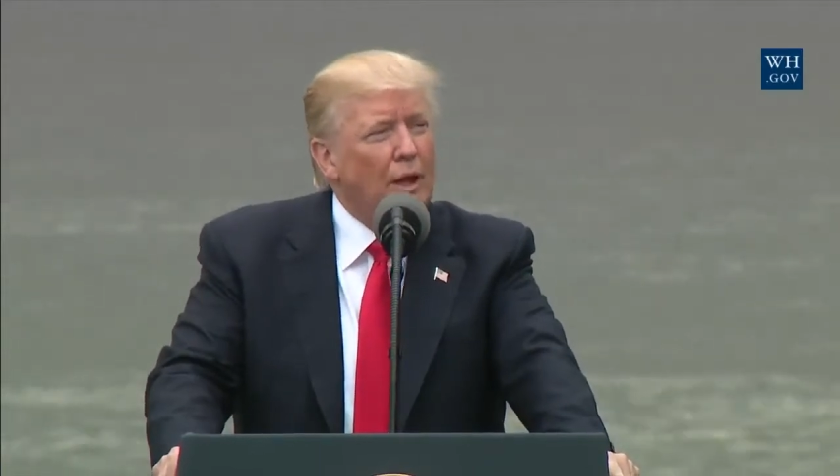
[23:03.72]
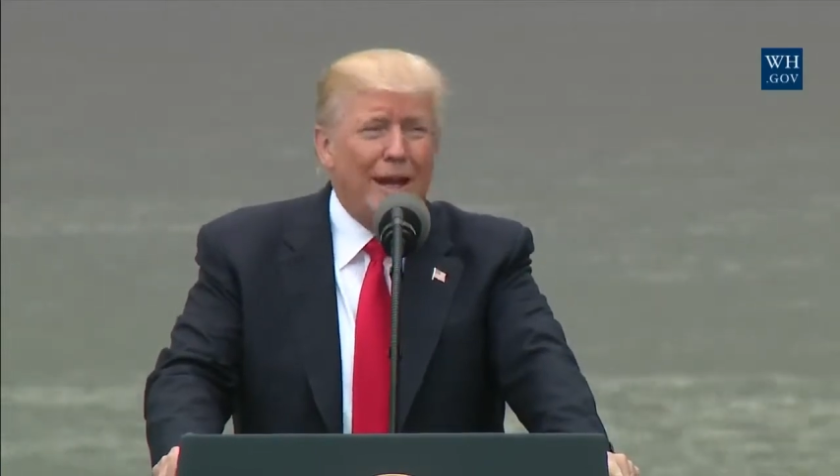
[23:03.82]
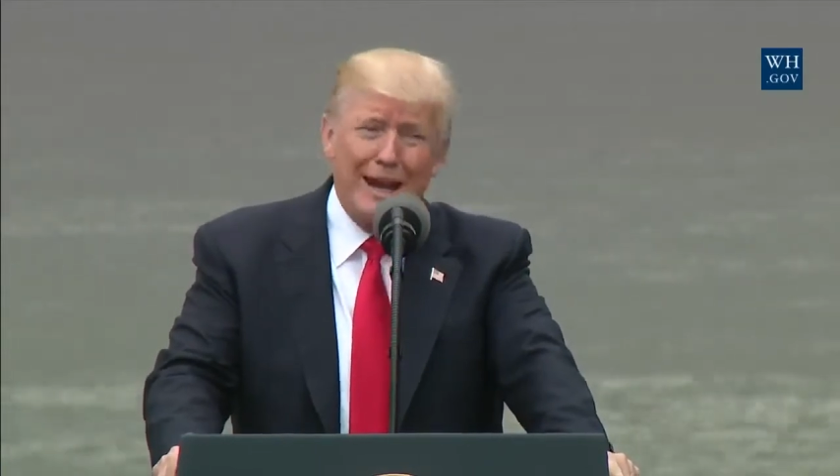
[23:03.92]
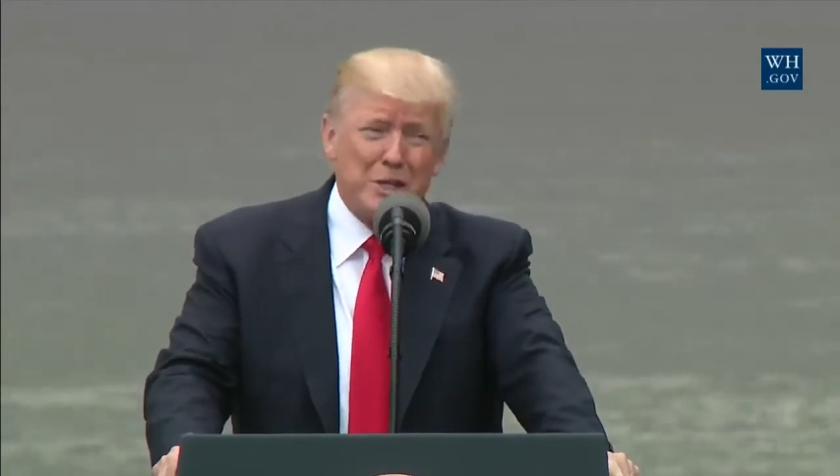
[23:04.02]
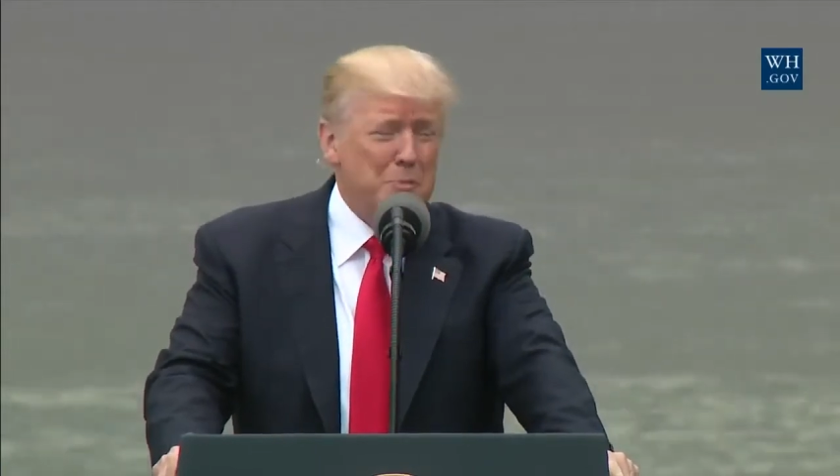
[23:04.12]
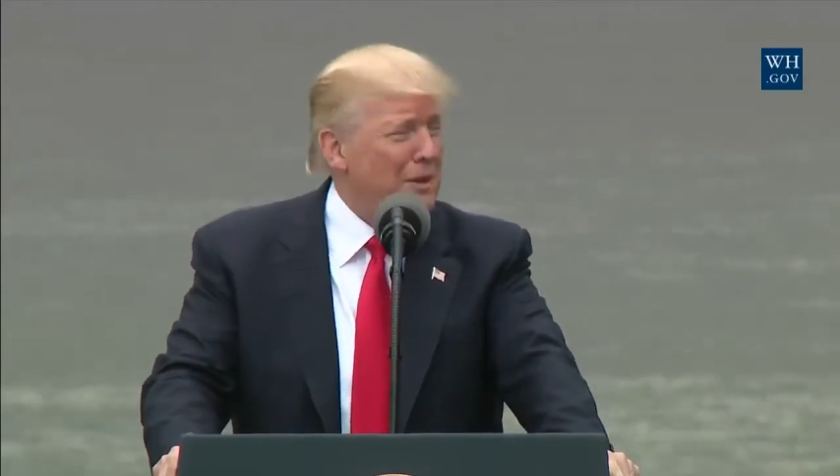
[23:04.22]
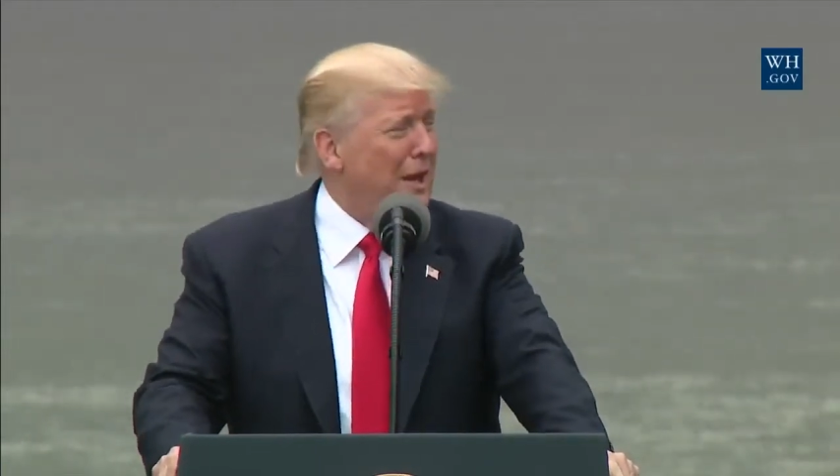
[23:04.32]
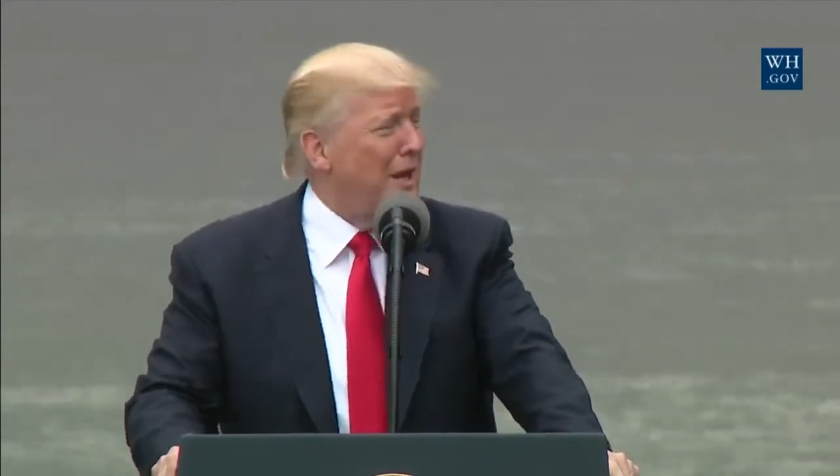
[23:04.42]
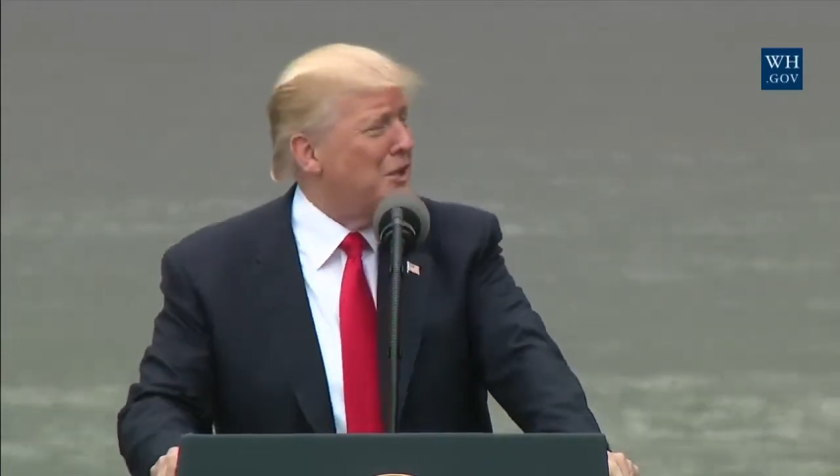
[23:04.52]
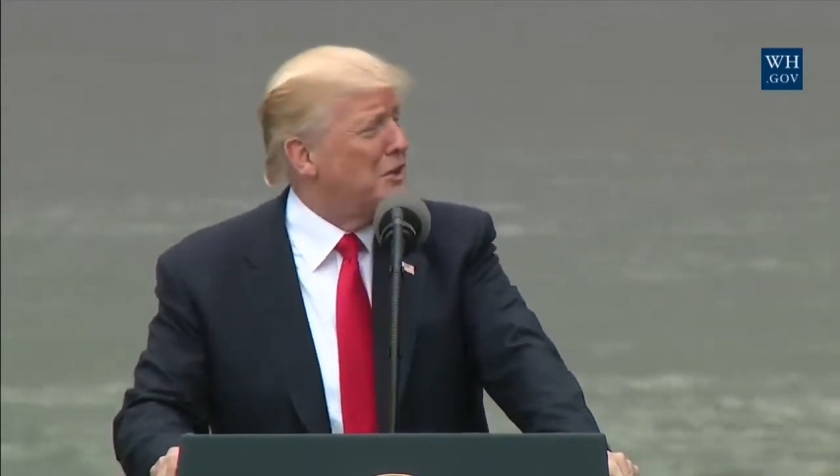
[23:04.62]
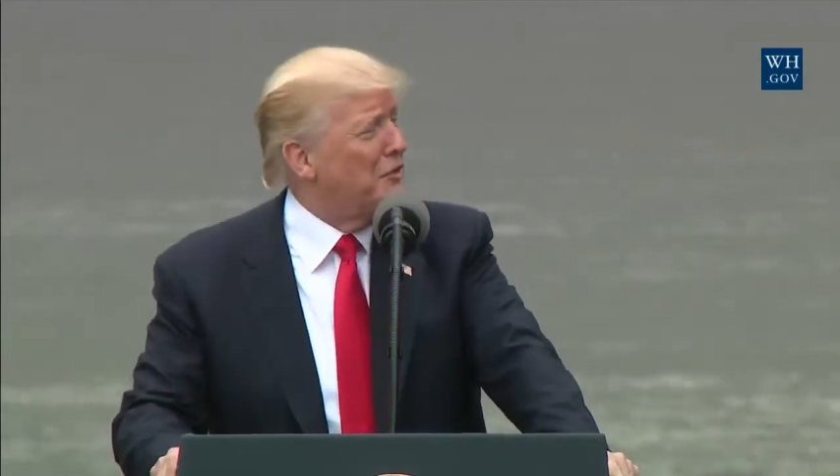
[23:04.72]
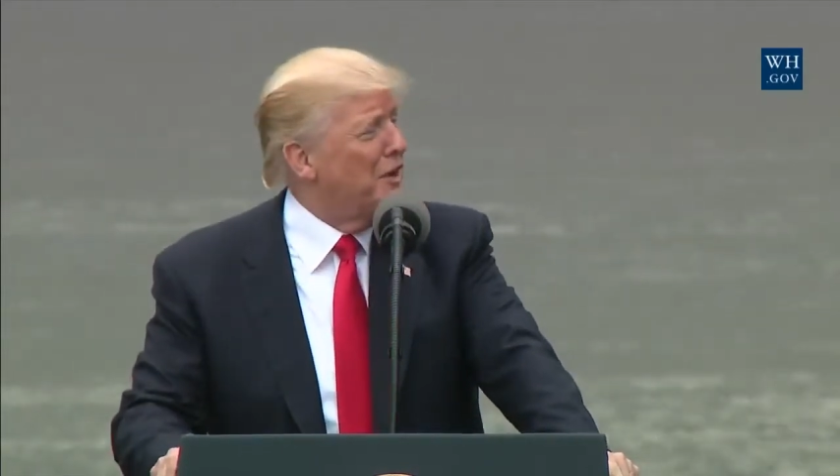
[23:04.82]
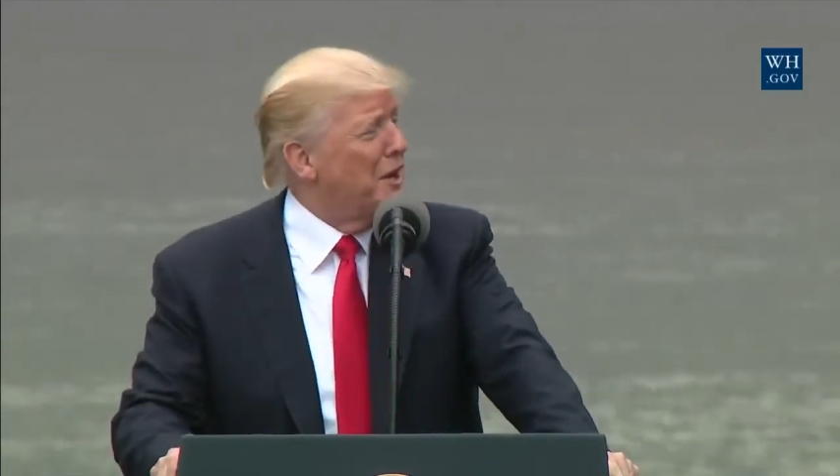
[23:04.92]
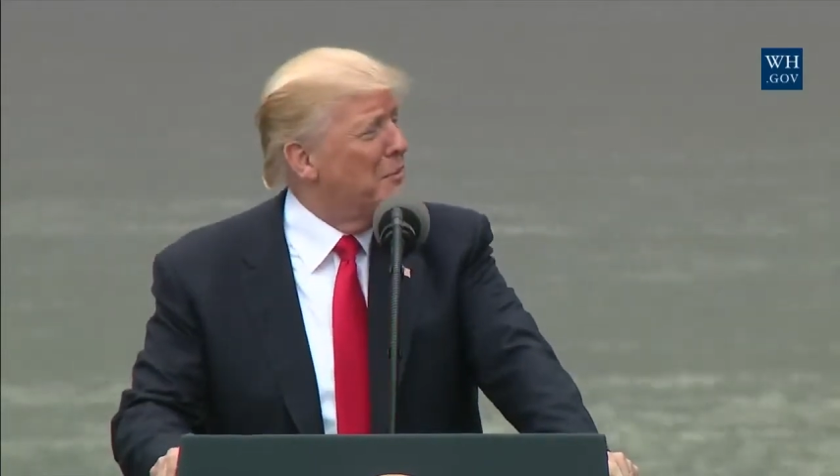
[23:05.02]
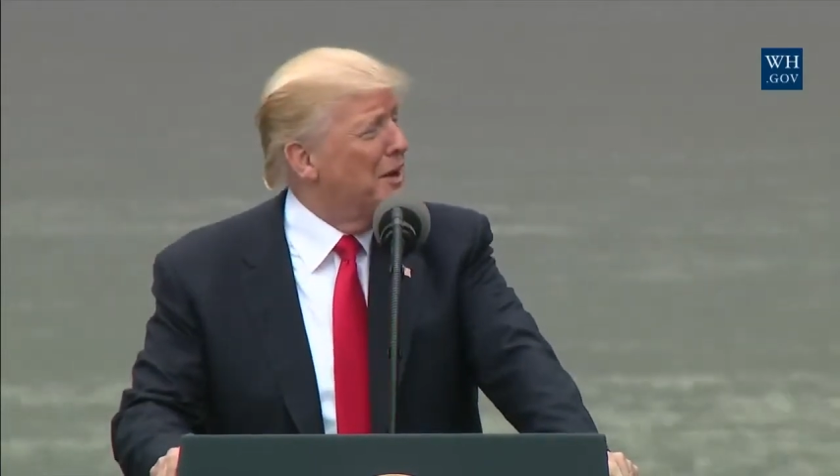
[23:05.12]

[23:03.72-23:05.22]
And it hasn't been that easy for him,